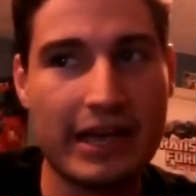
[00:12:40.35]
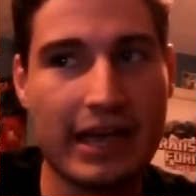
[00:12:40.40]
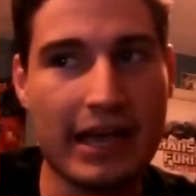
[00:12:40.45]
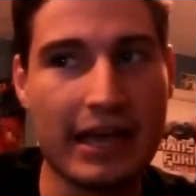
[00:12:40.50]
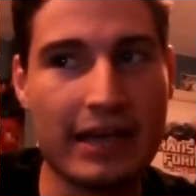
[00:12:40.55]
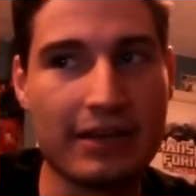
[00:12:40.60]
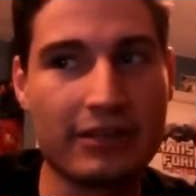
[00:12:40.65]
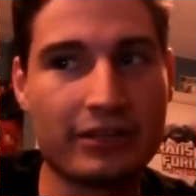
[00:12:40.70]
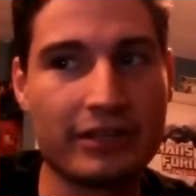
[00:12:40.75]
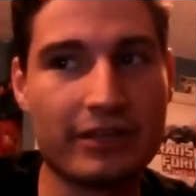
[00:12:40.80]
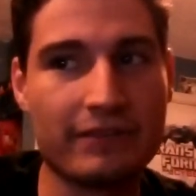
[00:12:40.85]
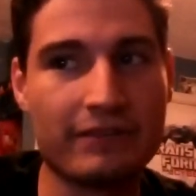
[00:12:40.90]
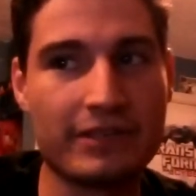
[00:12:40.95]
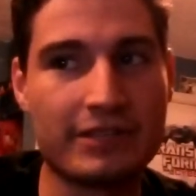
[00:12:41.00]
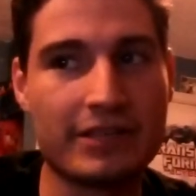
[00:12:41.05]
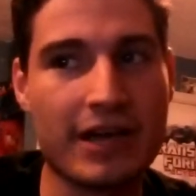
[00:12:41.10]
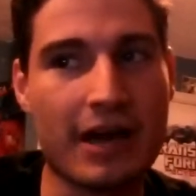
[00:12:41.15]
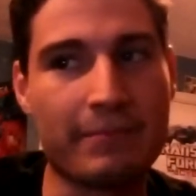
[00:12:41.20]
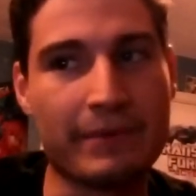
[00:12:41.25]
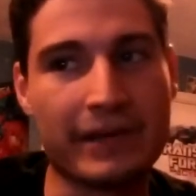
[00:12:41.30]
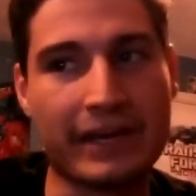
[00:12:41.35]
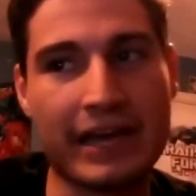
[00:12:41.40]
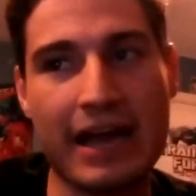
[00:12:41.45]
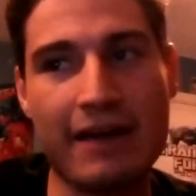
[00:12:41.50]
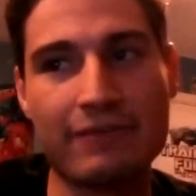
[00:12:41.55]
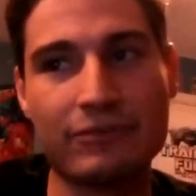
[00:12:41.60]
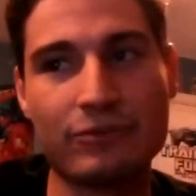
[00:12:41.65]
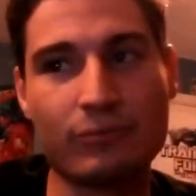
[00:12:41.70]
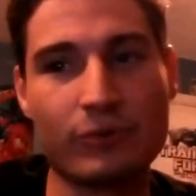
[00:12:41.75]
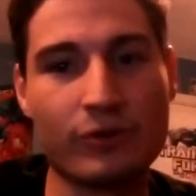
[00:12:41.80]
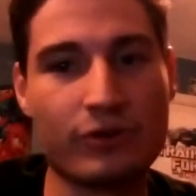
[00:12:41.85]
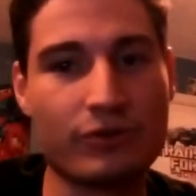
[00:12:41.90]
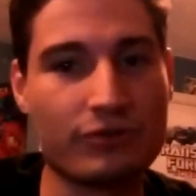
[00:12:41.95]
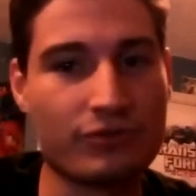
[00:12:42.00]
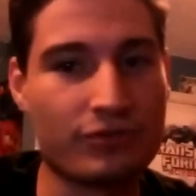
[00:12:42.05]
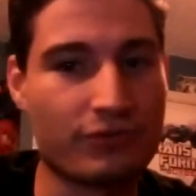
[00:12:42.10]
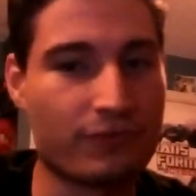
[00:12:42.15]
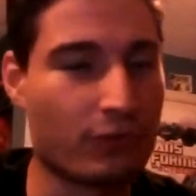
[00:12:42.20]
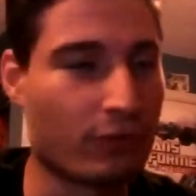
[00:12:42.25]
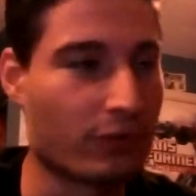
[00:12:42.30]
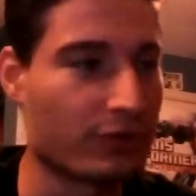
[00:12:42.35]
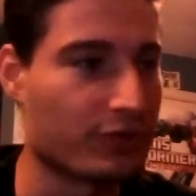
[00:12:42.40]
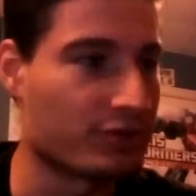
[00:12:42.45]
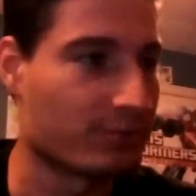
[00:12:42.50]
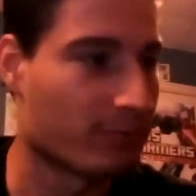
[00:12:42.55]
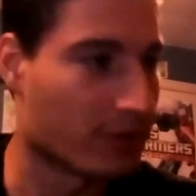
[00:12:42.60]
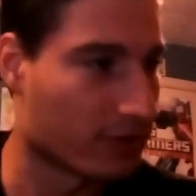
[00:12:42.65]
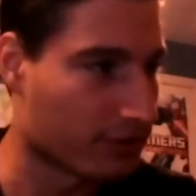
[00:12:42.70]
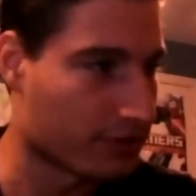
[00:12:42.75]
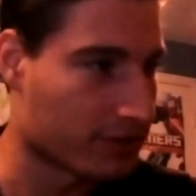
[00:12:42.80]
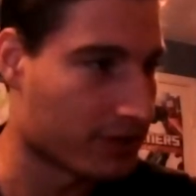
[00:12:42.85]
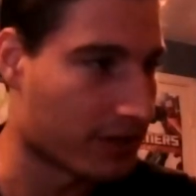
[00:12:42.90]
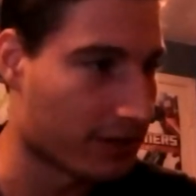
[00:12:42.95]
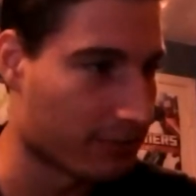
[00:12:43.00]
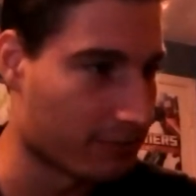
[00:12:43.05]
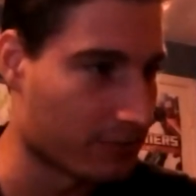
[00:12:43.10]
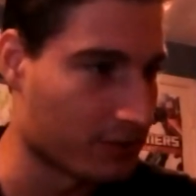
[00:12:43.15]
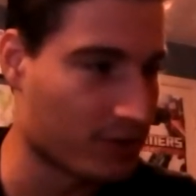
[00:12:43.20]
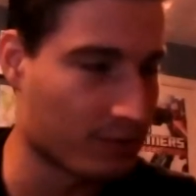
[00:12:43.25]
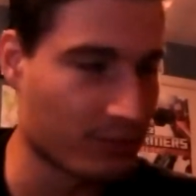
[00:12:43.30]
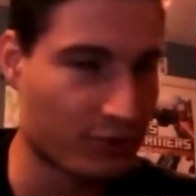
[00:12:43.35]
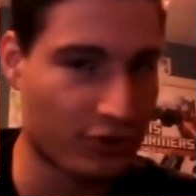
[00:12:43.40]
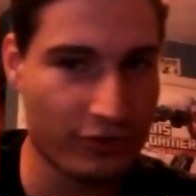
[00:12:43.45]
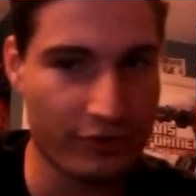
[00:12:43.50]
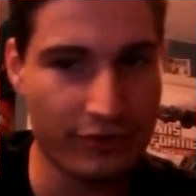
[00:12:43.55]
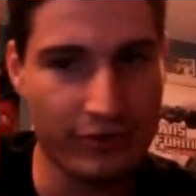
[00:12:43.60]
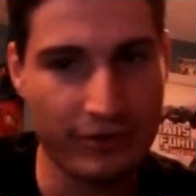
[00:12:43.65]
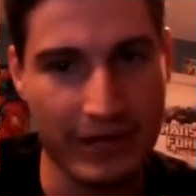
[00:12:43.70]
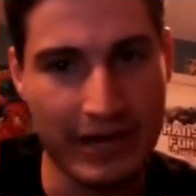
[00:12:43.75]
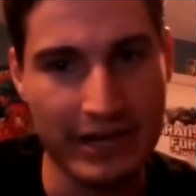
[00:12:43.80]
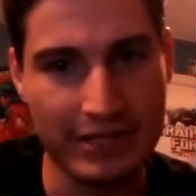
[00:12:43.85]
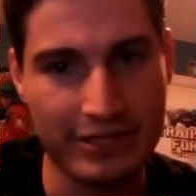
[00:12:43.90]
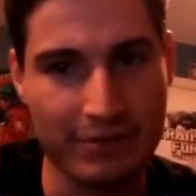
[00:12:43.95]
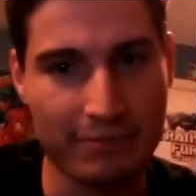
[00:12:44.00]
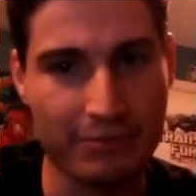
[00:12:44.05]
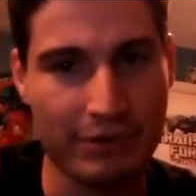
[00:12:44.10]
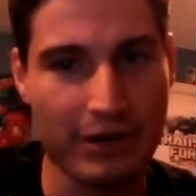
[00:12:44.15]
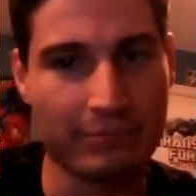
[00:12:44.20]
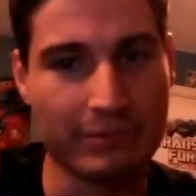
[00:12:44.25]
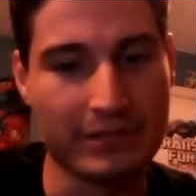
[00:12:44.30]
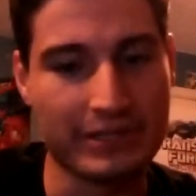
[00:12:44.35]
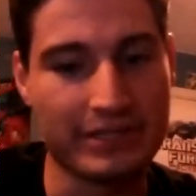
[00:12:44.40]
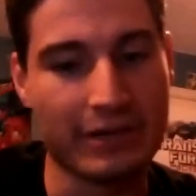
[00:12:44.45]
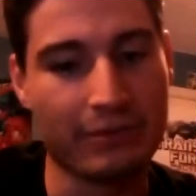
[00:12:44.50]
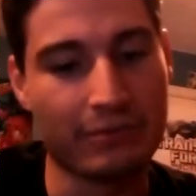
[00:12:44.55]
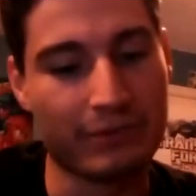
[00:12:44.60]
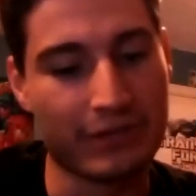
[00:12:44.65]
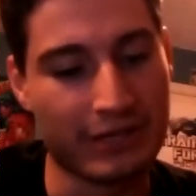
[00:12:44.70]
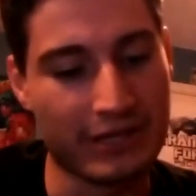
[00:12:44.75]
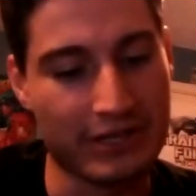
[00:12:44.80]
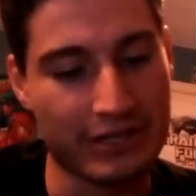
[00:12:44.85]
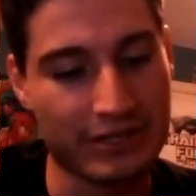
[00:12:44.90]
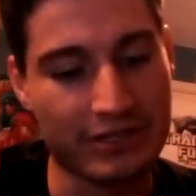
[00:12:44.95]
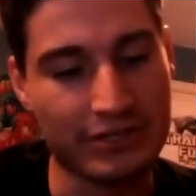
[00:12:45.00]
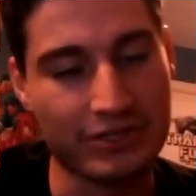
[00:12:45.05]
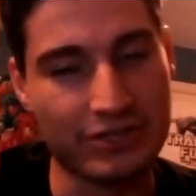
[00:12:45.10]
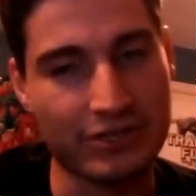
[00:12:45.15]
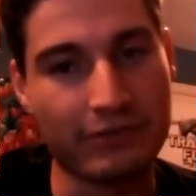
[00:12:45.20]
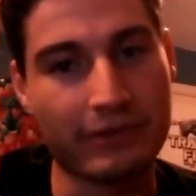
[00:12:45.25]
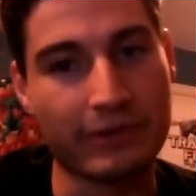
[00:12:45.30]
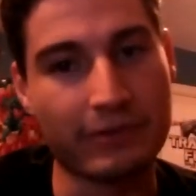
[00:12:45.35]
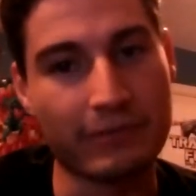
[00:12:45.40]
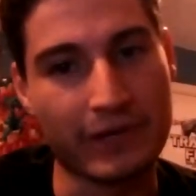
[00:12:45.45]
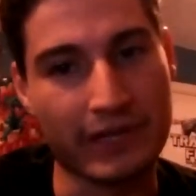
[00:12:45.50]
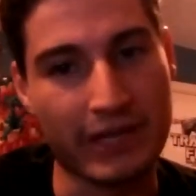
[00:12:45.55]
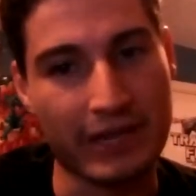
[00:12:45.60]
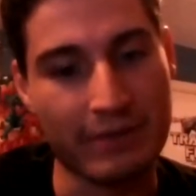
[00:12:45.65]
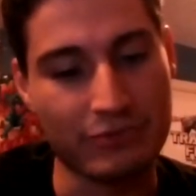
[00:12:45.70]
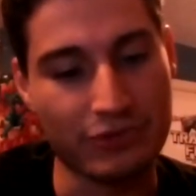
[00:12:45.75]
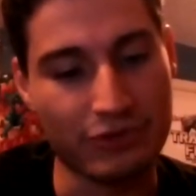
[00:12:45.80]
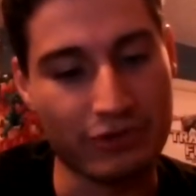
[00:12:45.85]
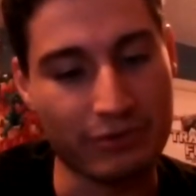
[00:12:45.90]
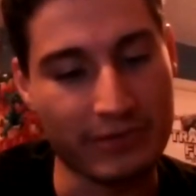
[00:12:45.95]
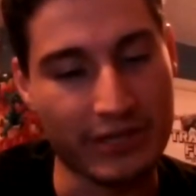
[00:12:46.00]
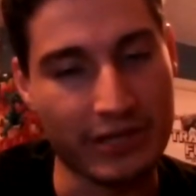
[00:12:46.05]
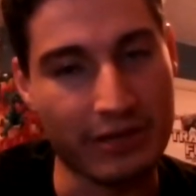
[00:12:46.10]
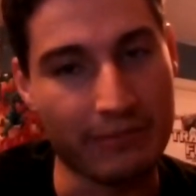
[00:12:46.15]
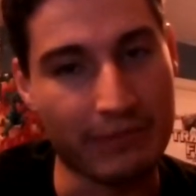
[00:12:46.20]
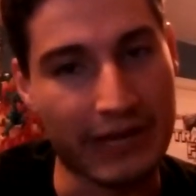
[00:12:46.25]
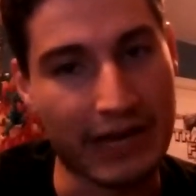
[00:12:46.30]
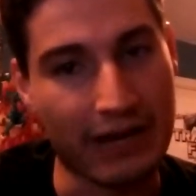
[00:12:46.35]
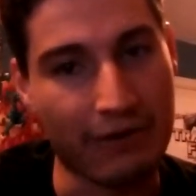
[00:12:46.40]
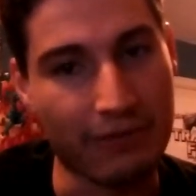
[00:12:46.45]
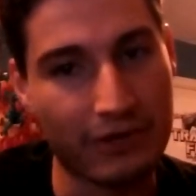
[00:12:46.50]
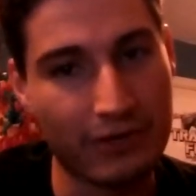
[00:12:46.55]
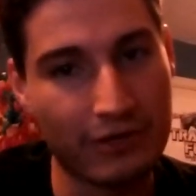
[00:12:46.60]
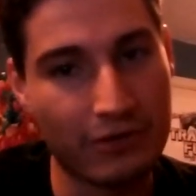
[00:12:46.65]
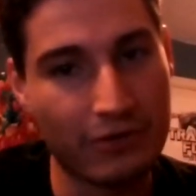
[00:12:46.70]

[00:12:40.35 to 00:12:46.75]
and leave the topic afterwards for some other time, which I'm sure you guys could probably tell what it is, considering what games are going to be coming out,